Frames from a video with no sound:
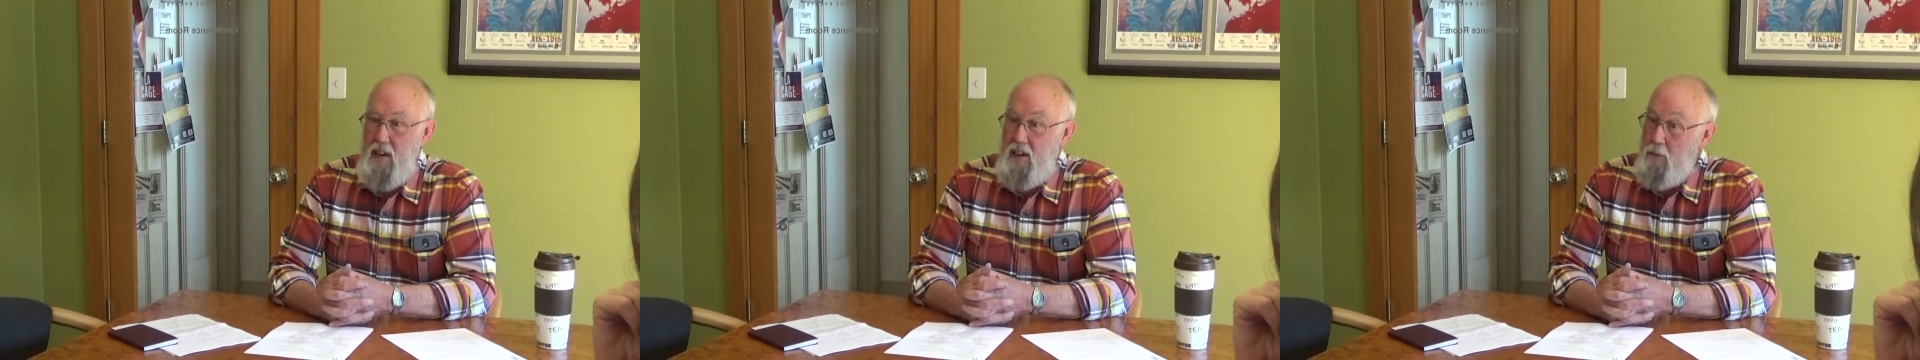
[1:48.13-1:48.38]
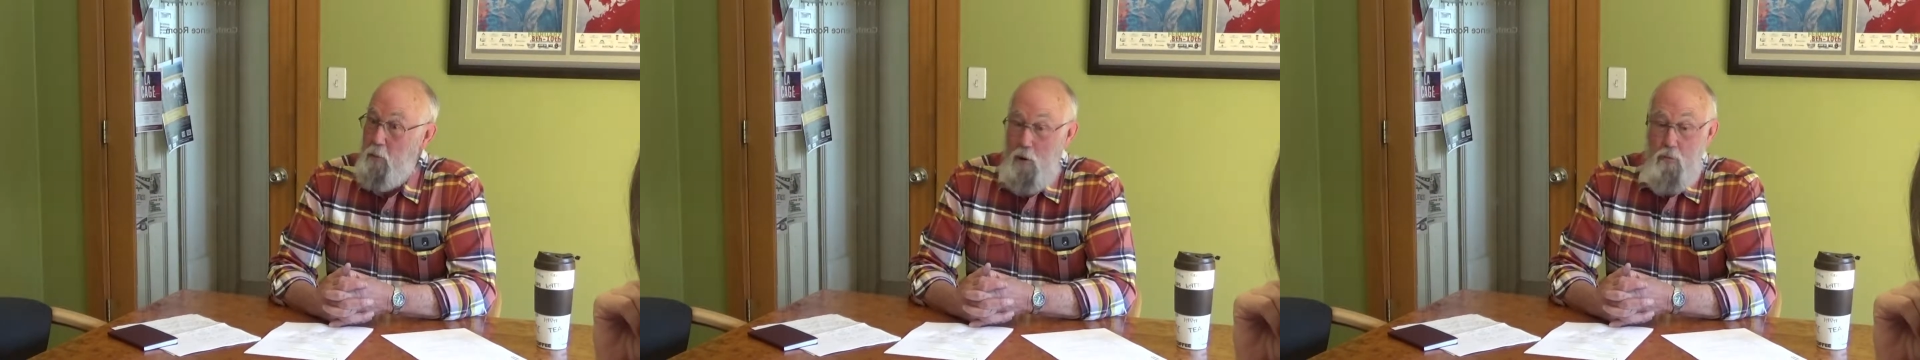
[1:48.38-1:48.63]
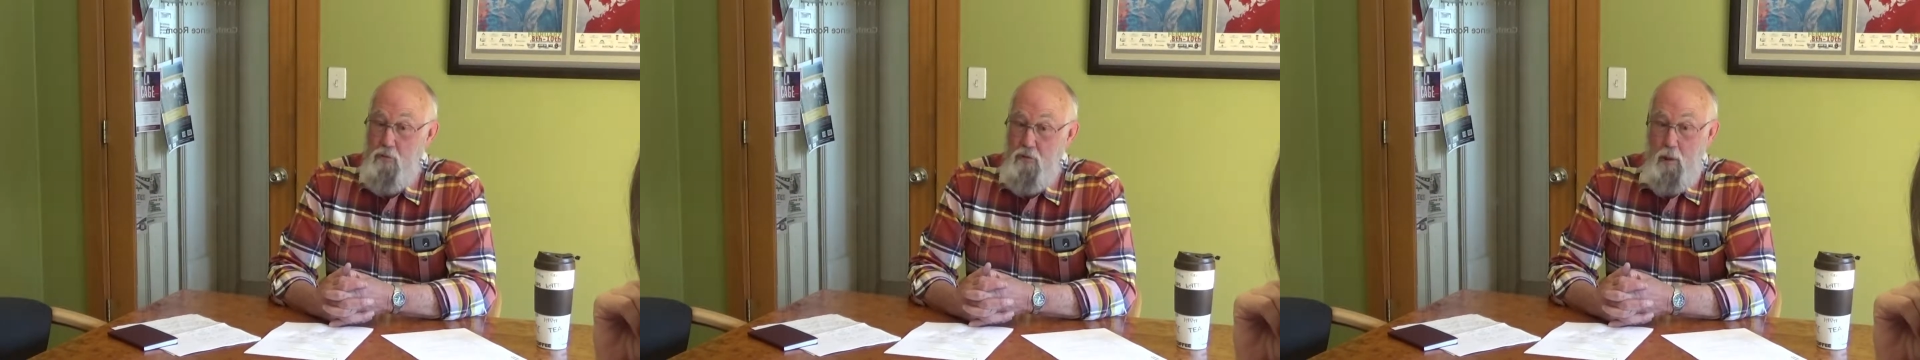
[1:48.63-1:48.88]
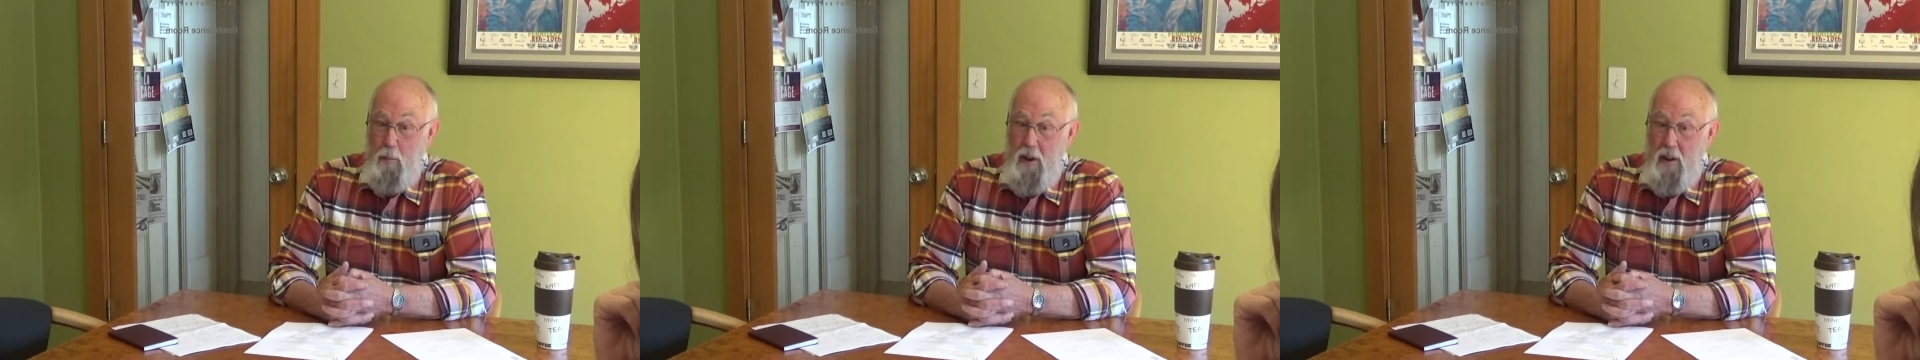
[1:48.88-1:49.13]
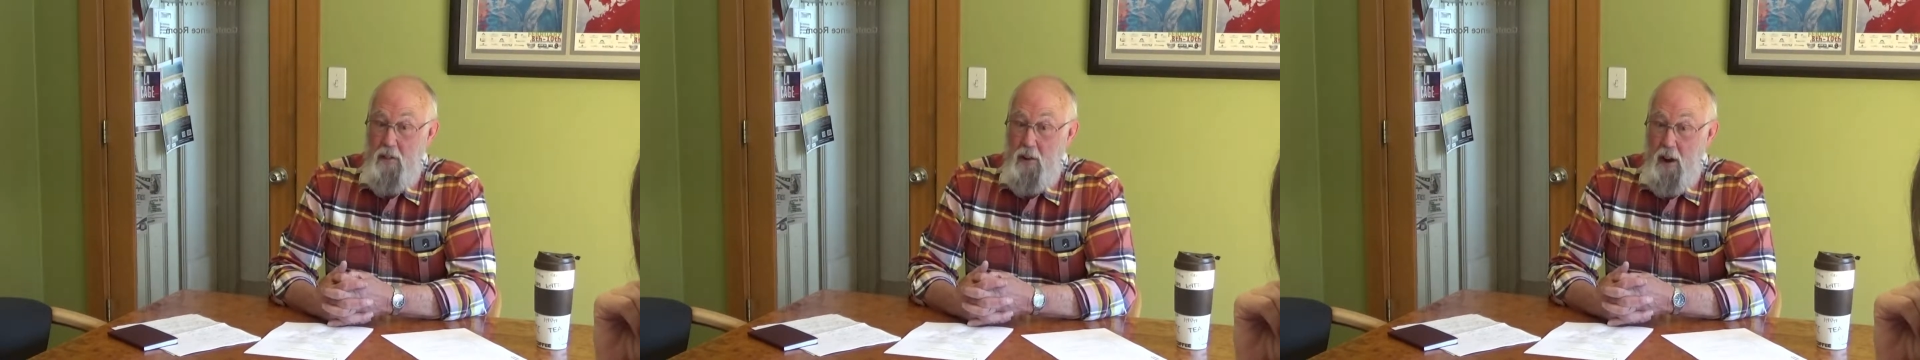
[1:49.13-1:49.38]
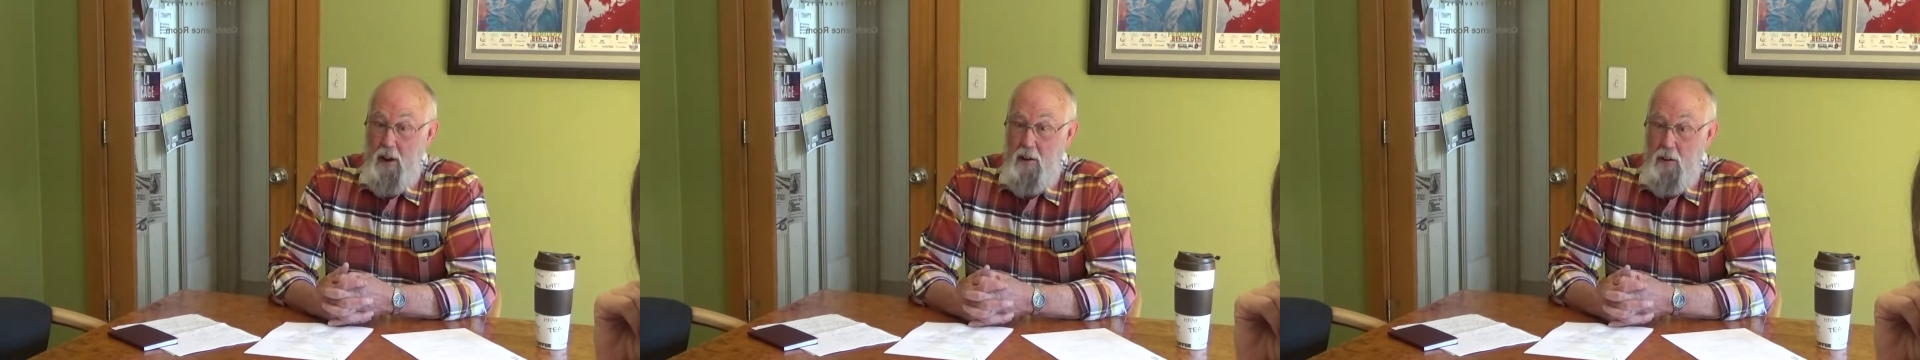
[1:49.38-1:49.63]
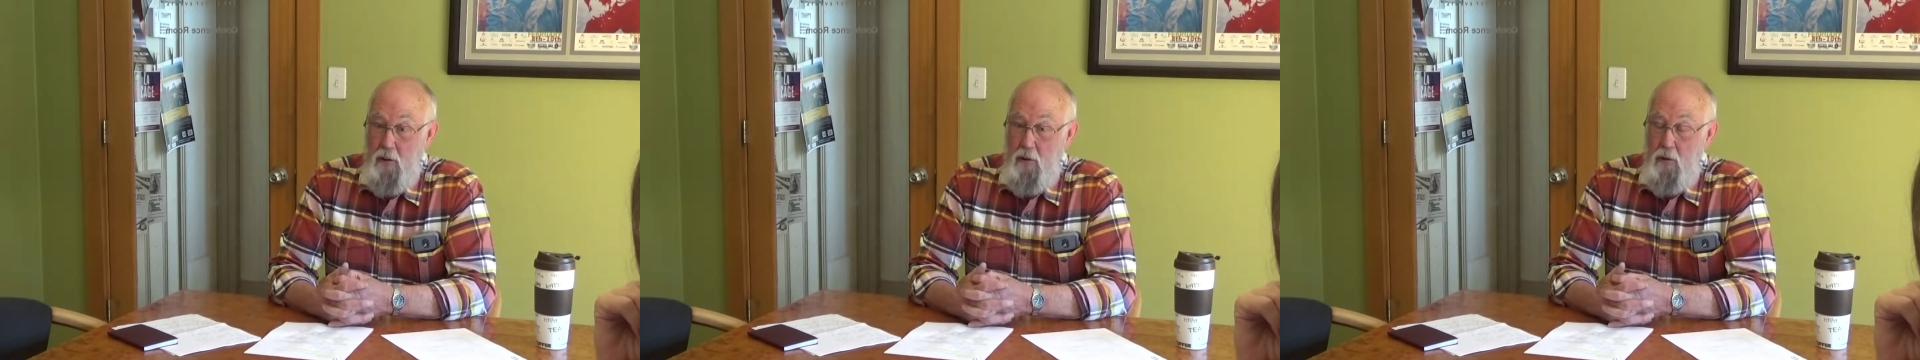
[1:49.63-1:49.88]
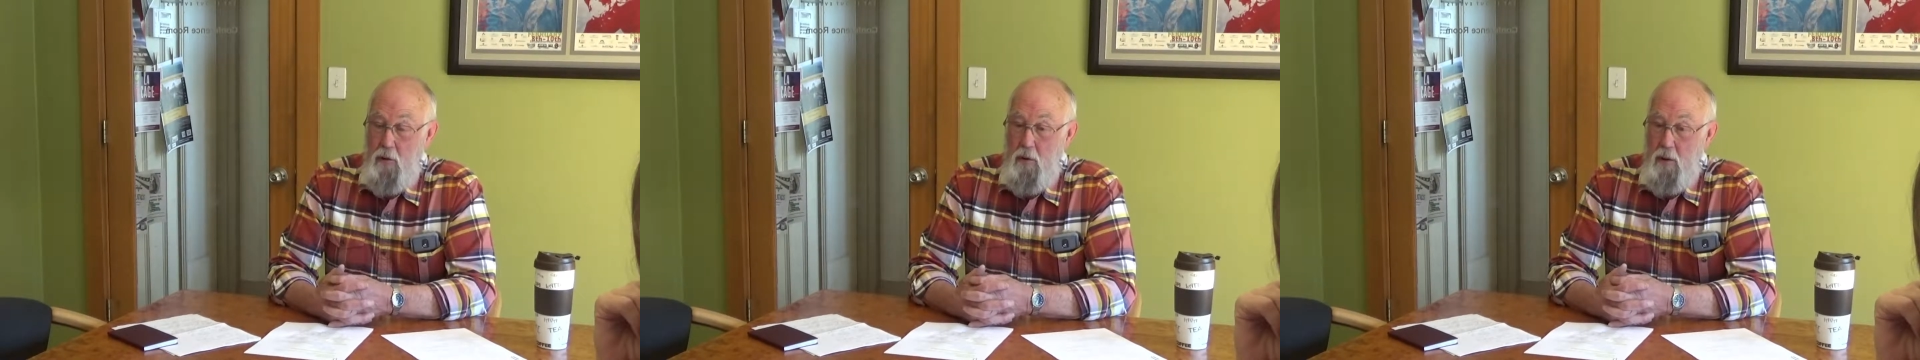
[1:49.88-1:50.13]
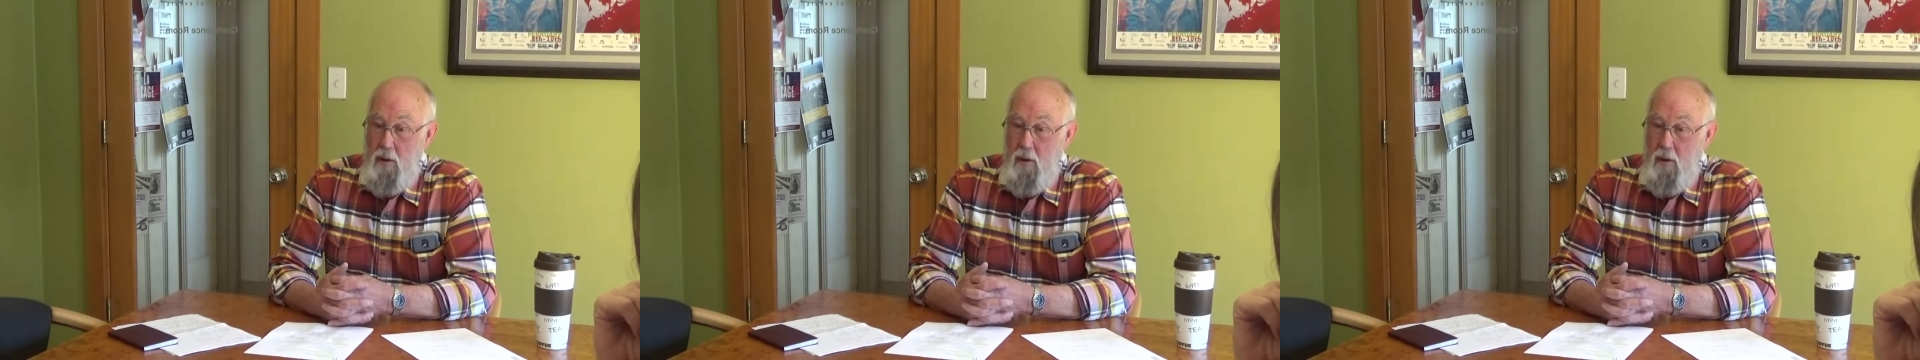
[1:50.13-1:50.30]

It wasn't somebody that I knew,